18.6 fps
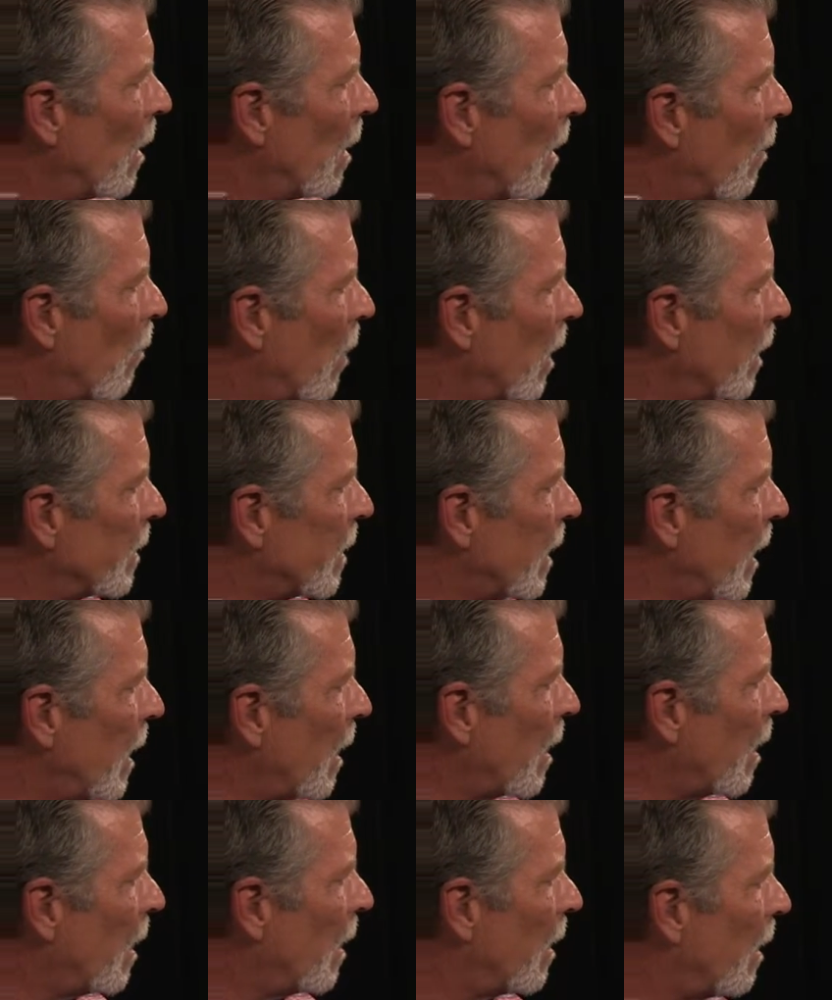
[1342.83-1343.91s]
want to
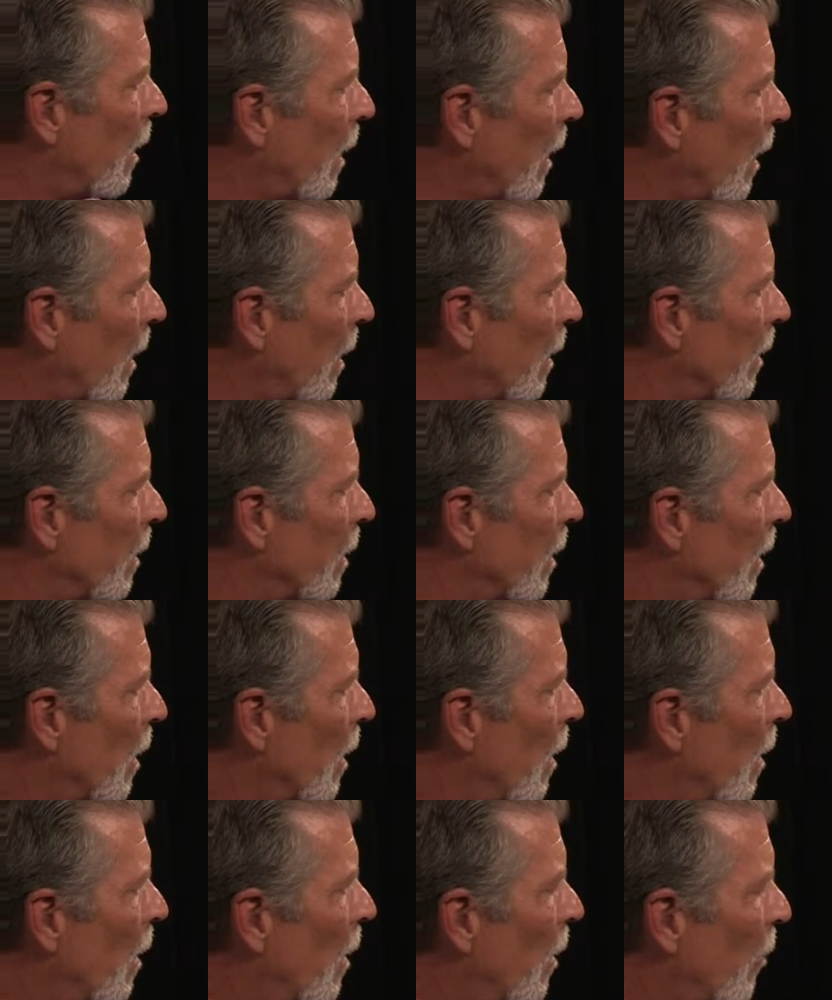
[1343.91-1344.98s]
take and
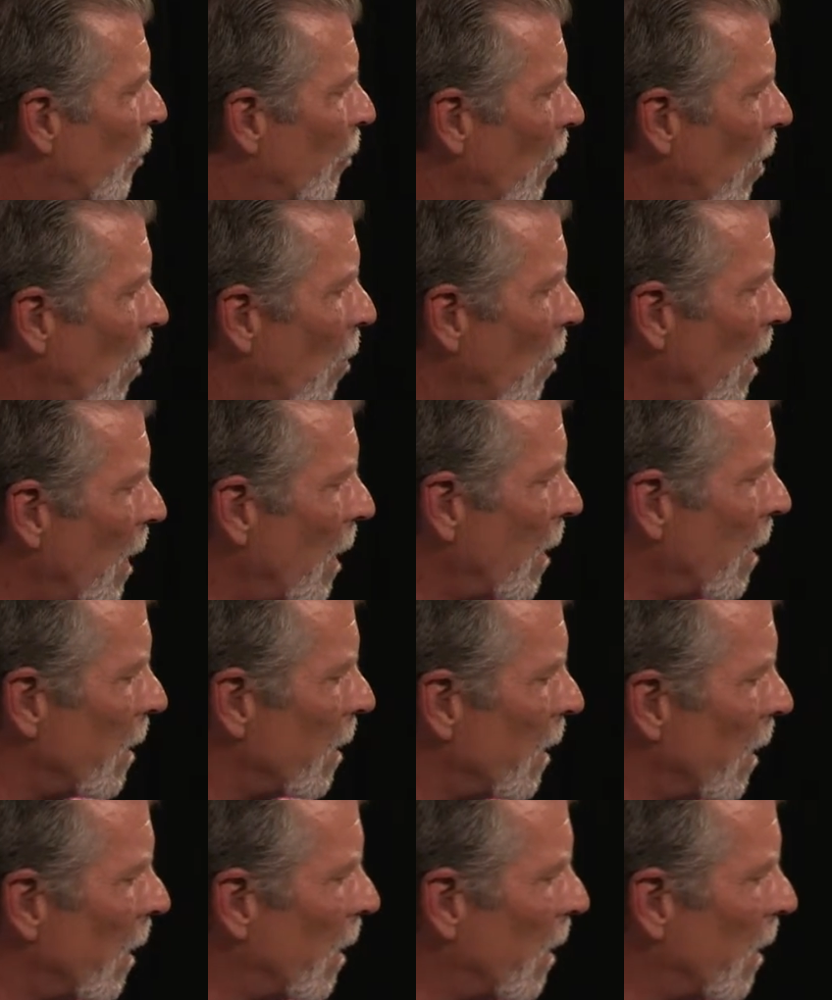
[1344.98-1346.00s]
throw in,